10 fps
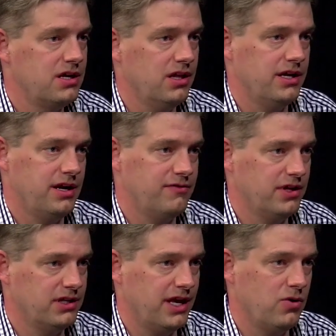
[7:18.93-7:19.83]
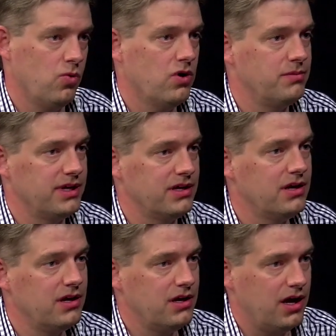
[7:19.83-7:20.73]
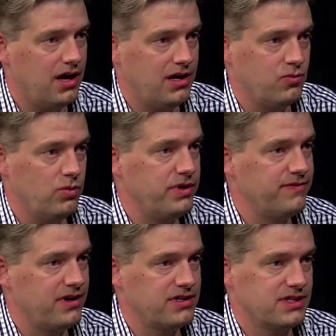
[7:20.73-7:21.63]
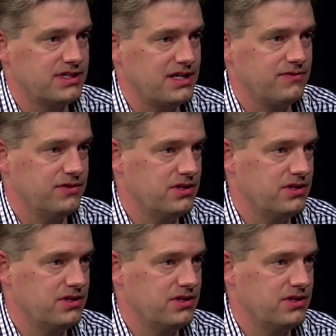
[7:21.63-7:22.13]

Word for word: like an Everlane, like a Warby, um, will be very successful.